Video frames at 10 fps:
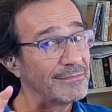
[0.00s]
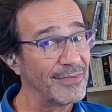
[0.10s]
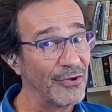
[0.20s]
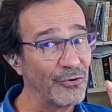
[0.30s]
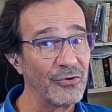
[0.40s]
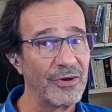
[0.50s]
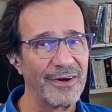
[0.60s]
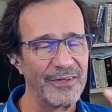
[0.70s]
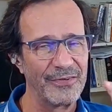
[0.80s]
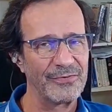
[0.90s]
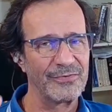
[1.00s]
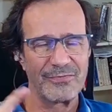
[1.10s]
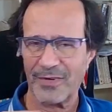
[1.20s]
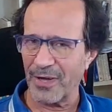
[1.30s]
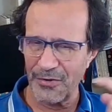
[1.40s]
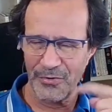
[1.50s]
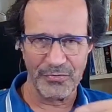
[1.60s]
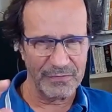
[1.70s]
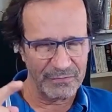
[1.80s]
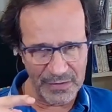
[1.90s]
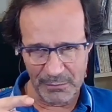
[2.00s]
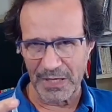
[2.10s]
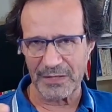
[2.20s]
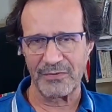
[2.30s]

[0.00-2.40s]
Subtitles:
How good are you? Are you using feedback